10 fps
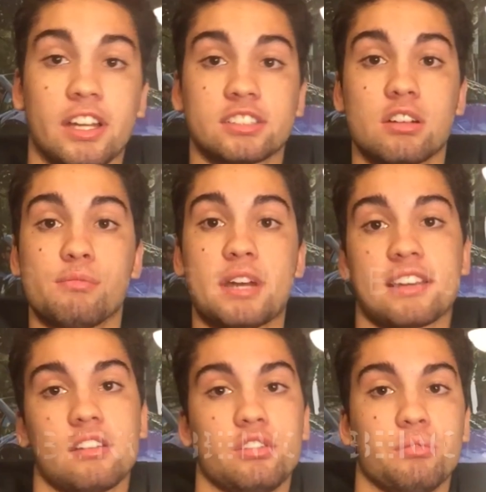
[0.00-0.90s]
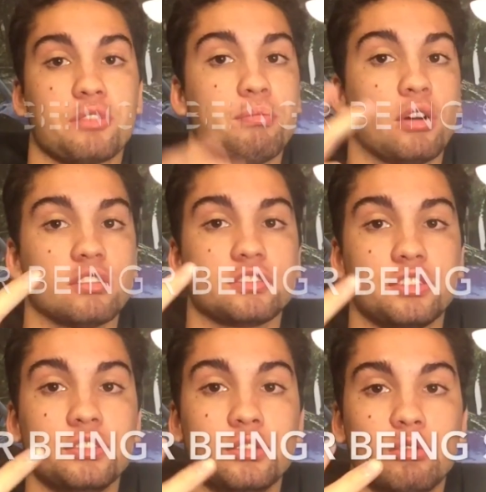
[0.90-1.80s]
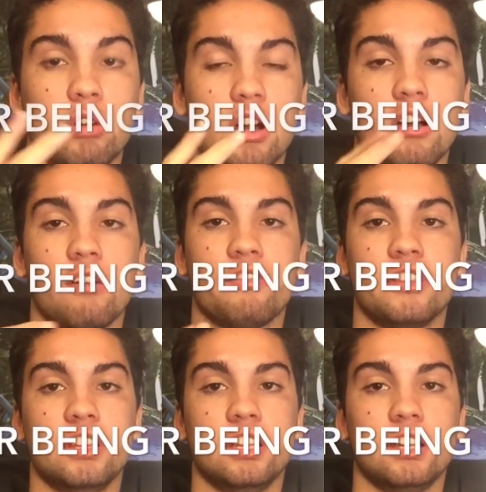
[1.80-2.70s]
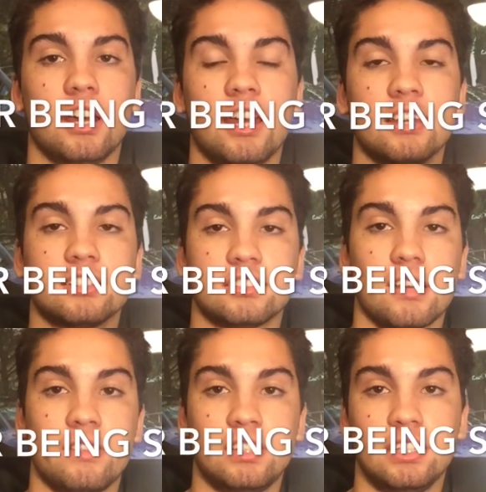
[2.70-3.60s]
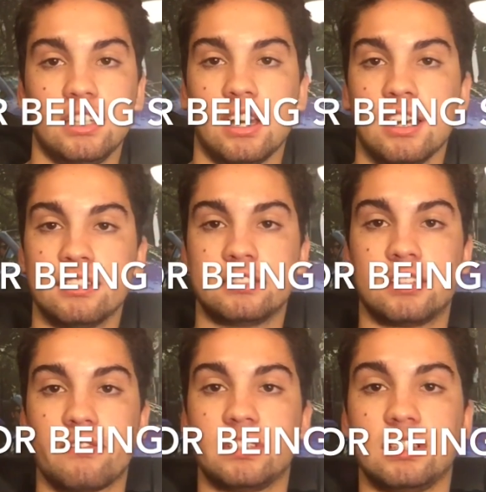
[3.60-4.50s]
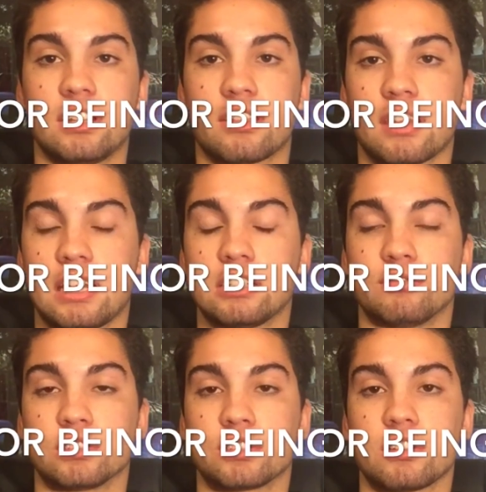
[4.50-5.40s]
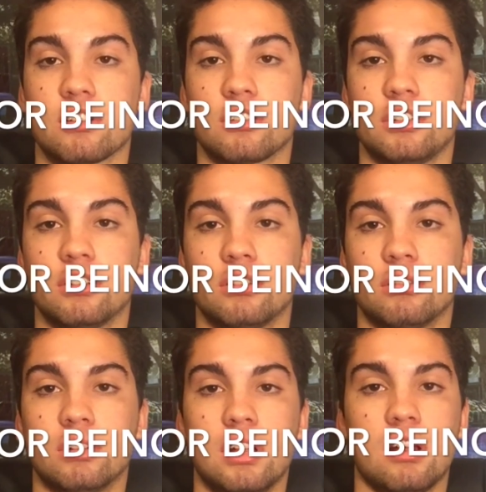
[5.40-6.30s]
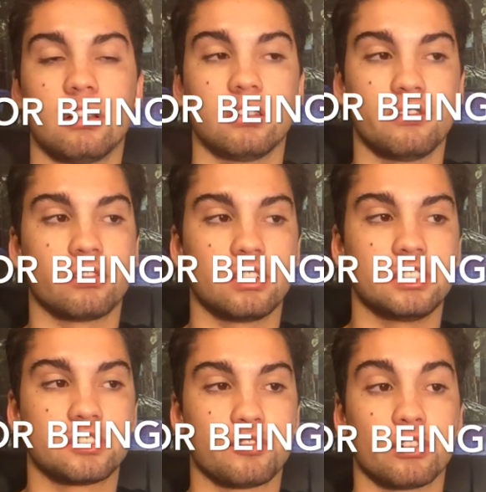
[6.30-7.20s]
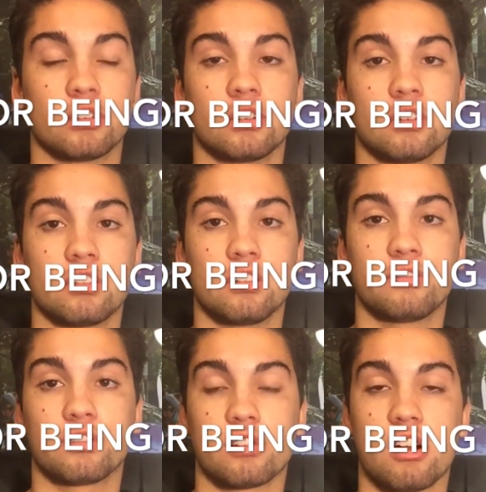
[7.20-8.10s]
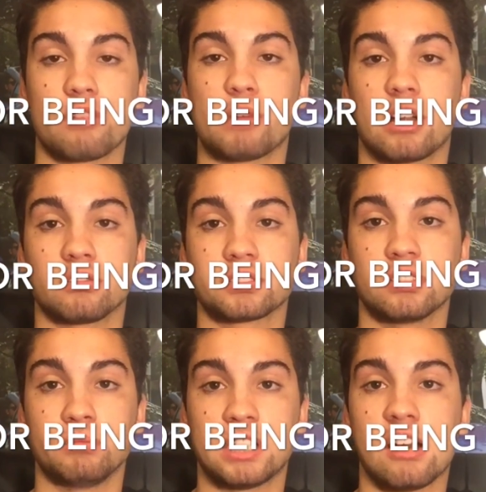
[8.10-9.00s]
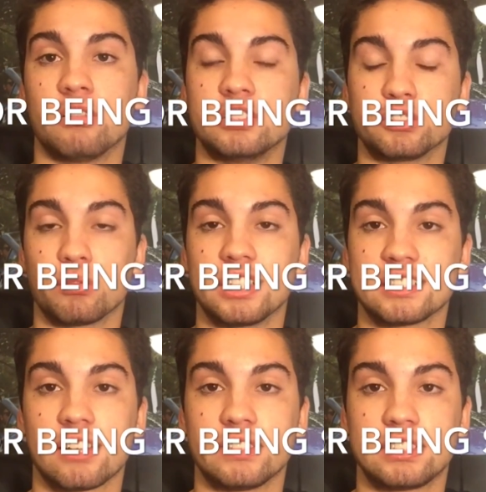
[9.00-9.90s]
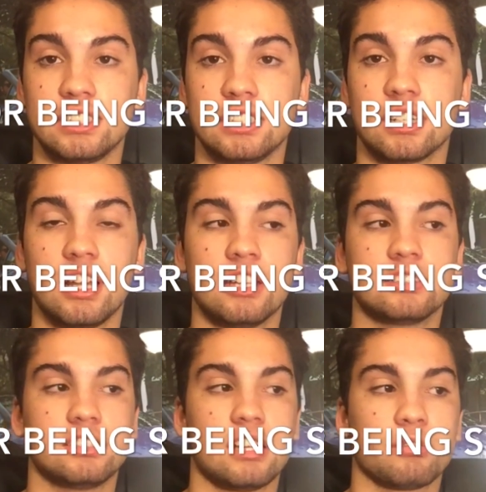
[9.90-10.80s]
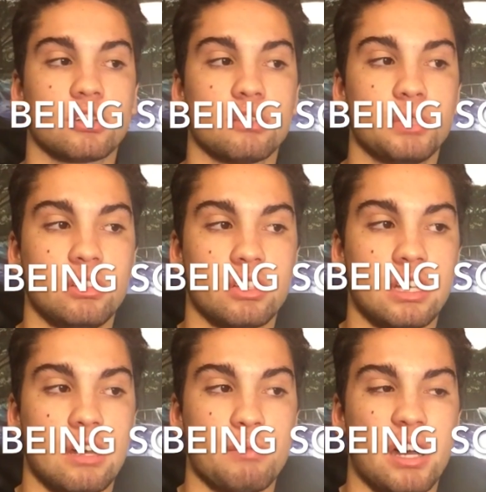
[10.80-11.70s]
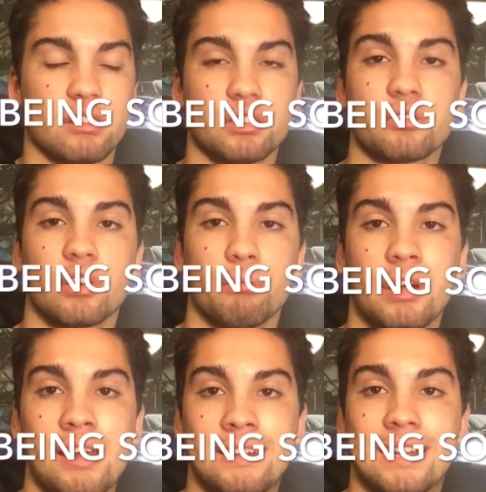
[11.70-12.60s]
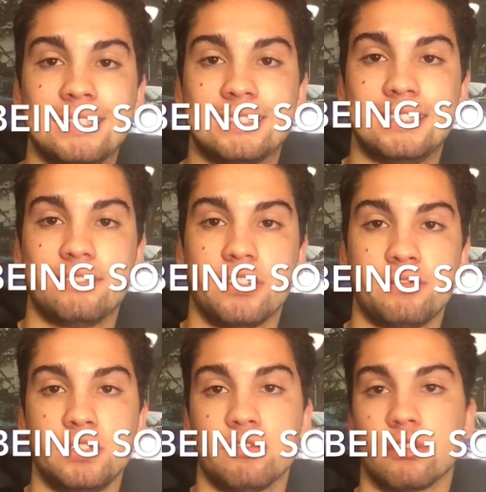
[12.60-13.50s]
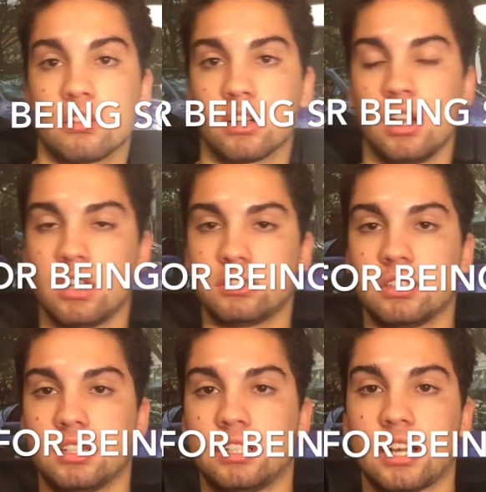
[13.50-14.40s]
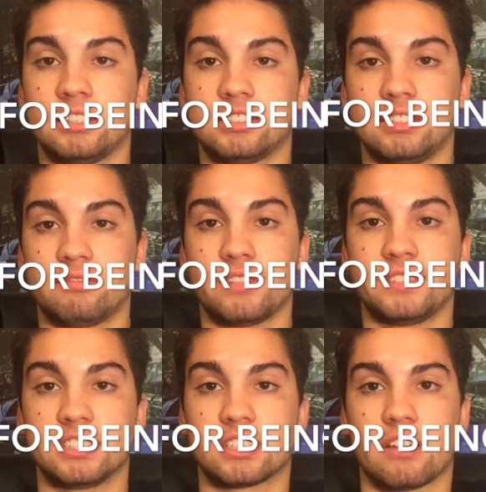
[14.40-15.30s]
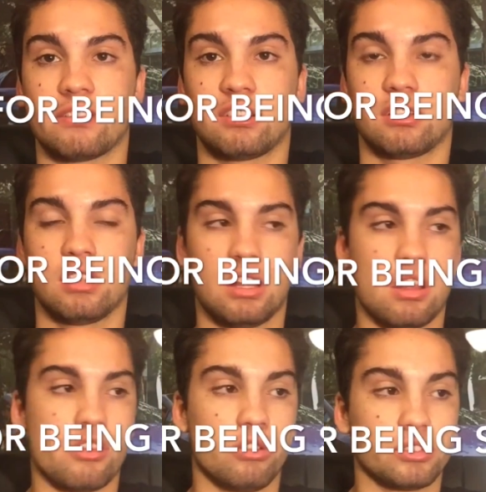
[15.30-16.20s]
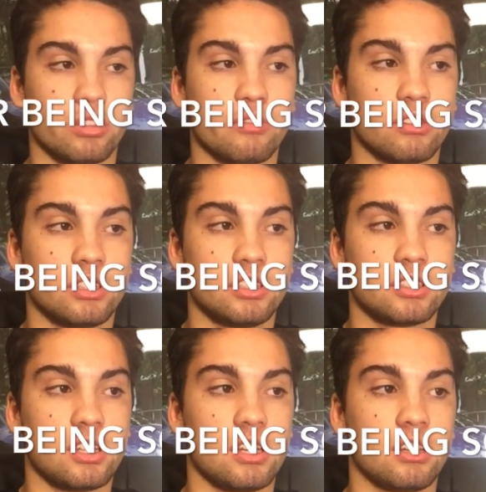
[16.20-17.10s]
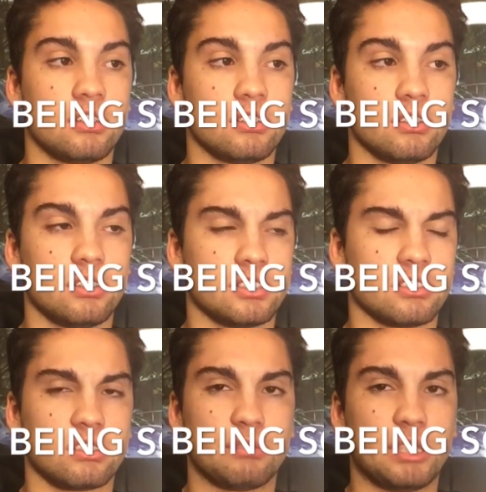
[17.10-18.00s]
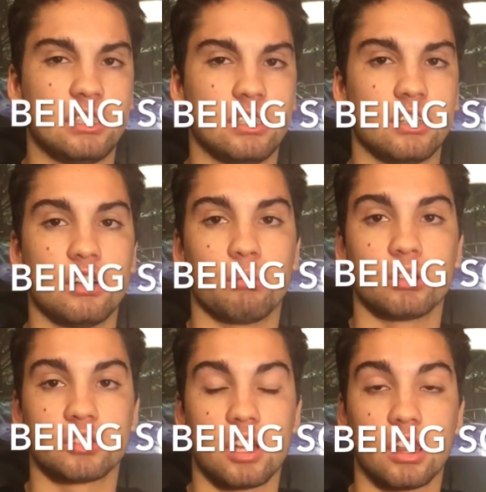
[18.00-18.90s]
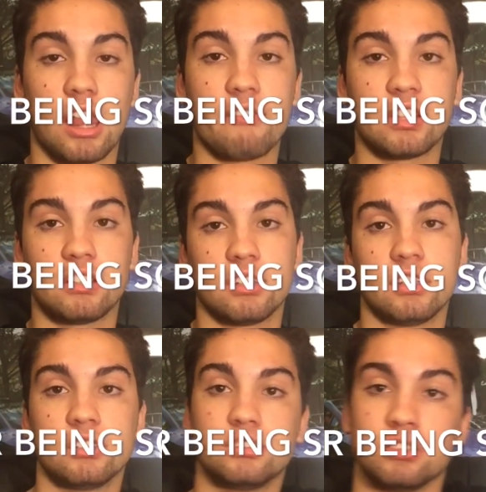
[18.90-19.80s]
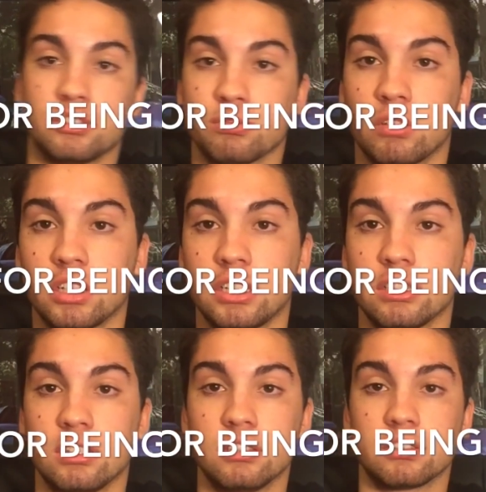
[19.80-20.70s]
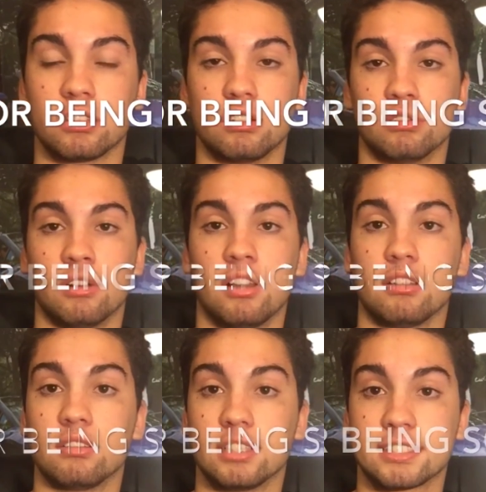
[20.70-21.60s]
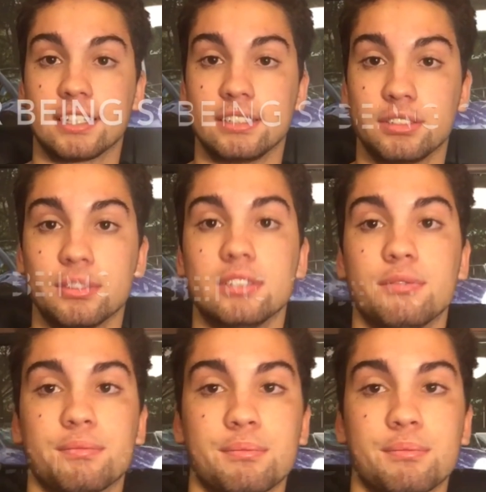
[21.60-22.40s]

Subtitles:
Guys, coming back at you with part 2 of the 70th anniversario liveries for the Ferrari models coming out in 2017. Today we're going to be looking at models from 1954 to 1957, those liveries, and this is going to be numbers 11 to 20. So let's get into it.